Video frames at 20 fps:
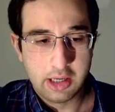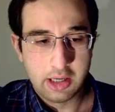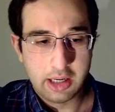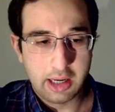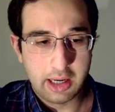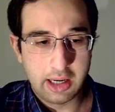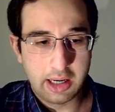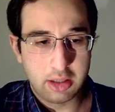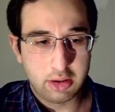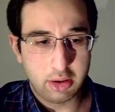
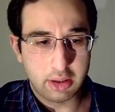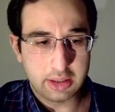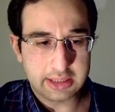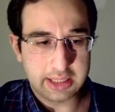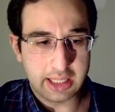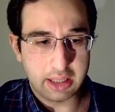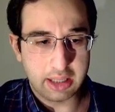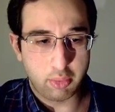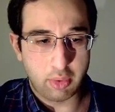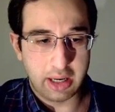It looks
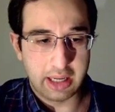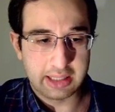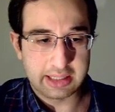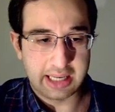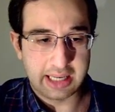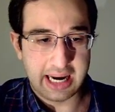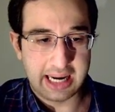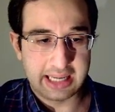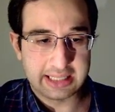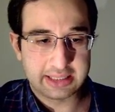like white
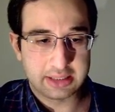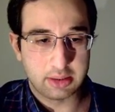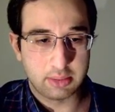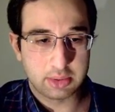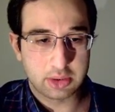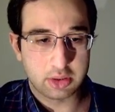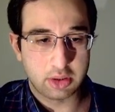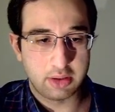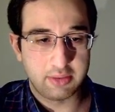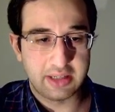has some
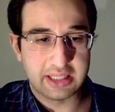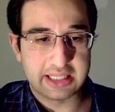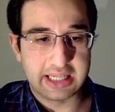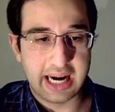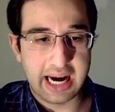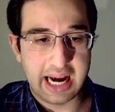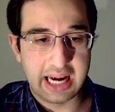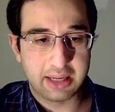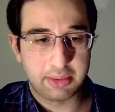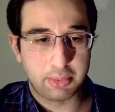sort of
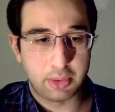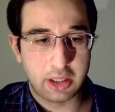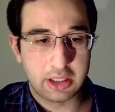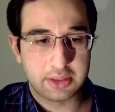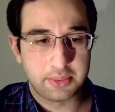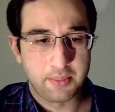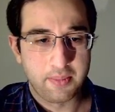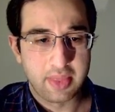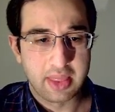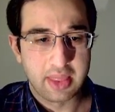attack, but
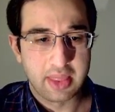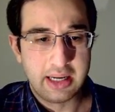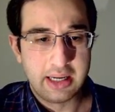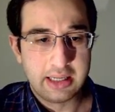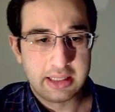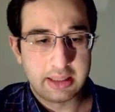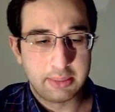the